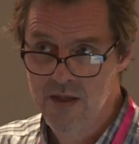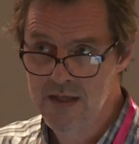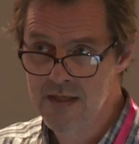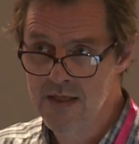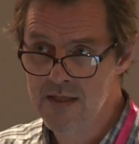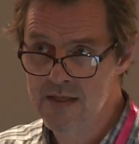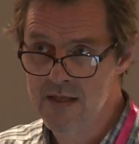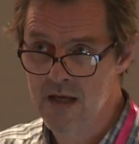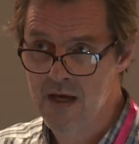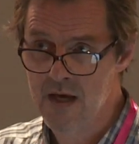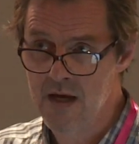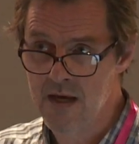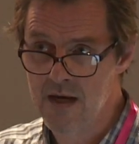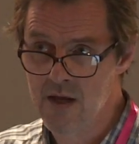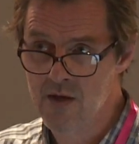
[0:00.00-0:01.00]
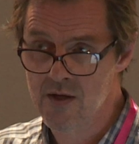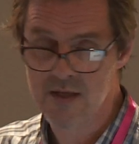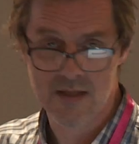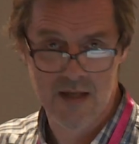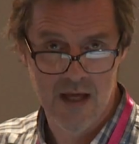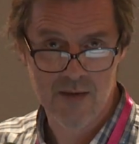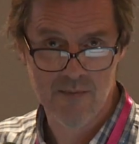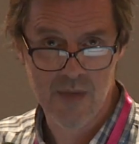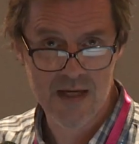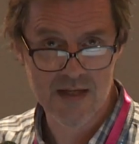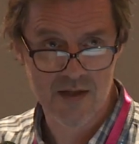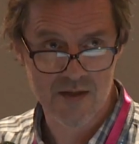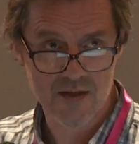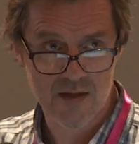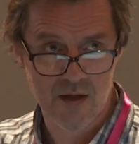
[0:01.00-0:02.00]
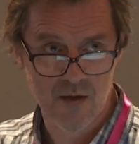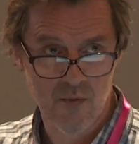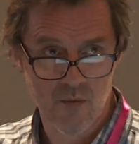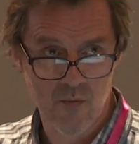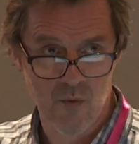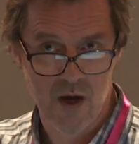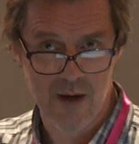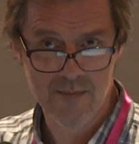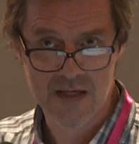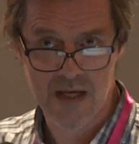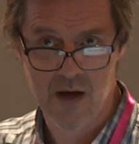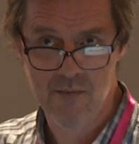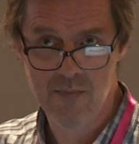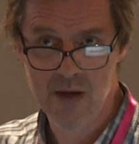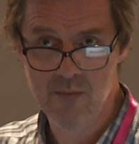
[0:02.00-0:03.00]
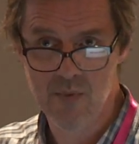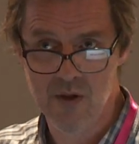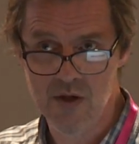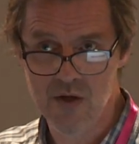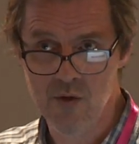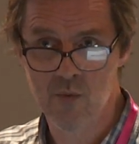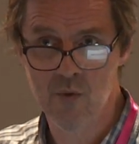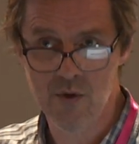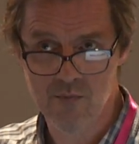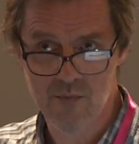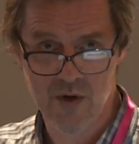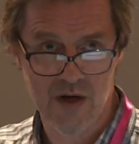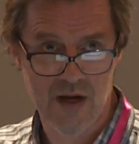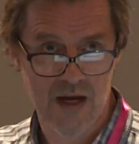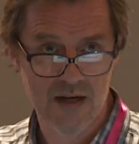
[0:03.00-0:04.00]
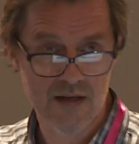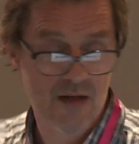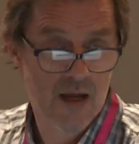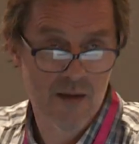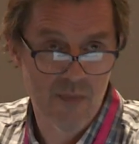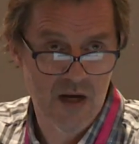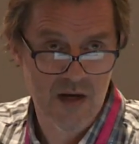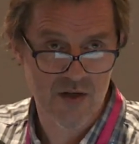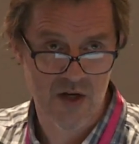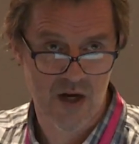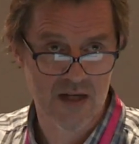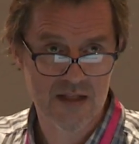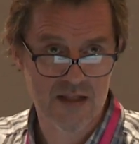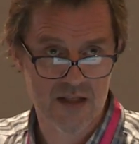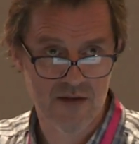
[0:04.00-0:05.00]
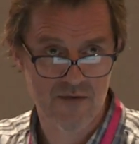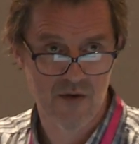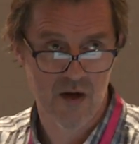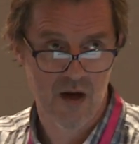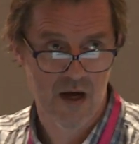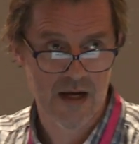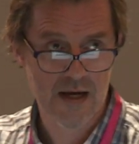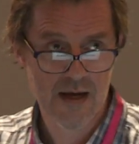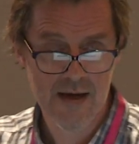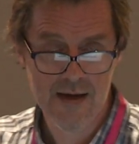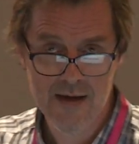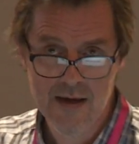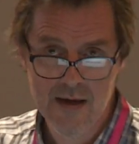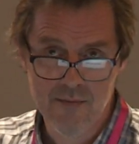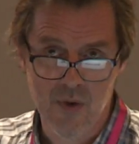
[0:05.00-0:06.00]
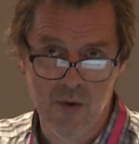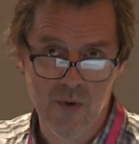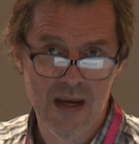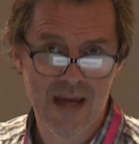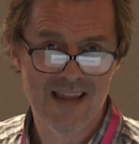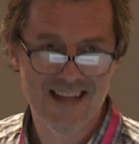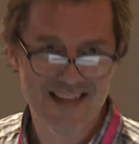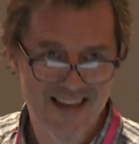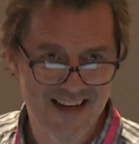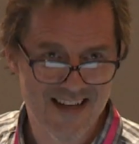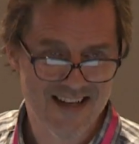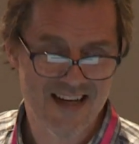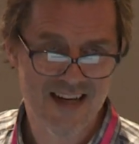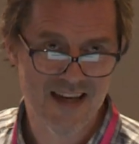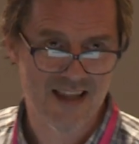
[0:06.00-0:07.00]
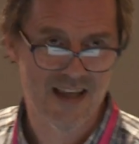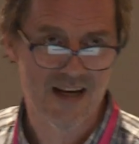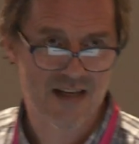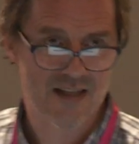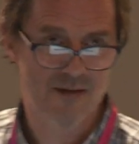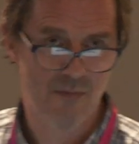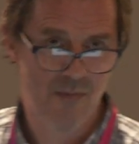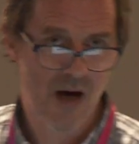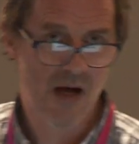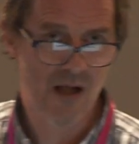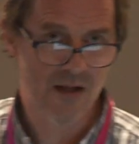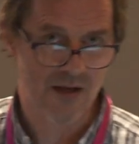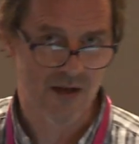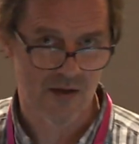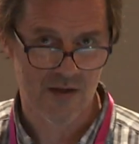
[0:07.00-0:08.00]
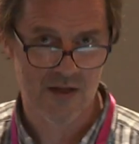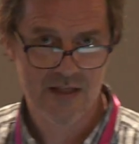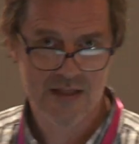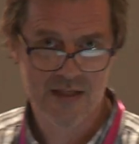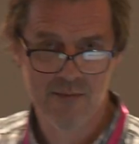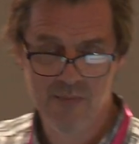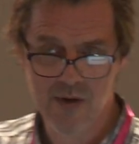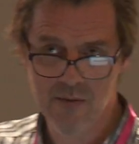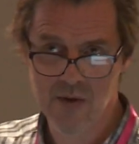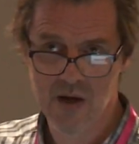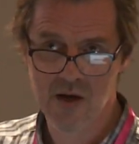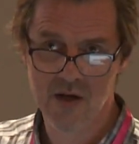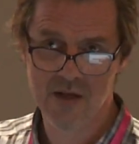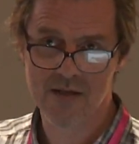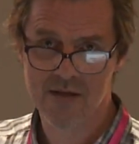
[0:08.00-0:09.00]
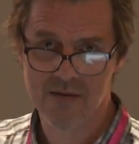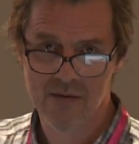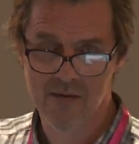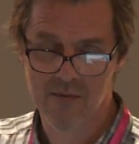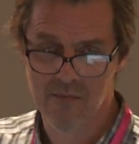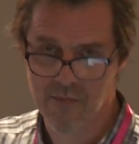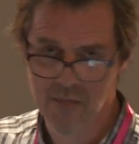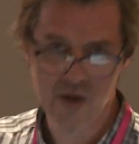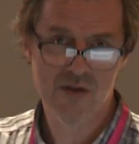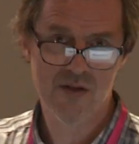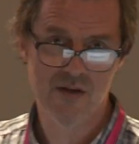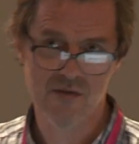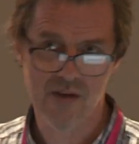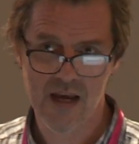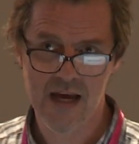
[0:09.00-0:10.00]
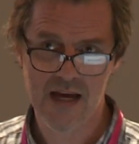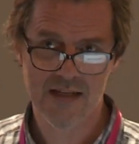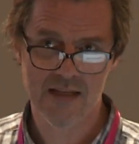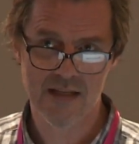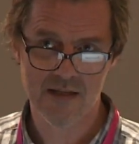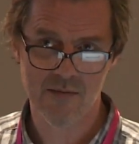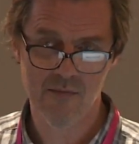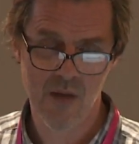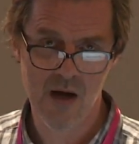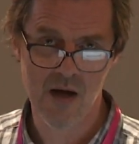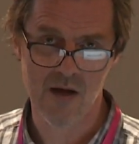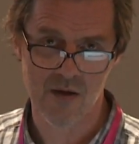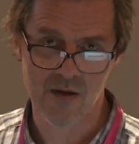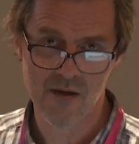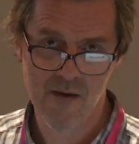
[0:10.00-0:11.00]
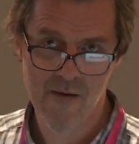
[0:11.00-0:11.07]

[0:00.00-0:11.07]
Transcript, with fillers: this is uh, an illness like measles that wipes out people that you wouldn't predict, like meningitis, if you like. But we get this idea that it's a mild illness simply because most of the cases are mild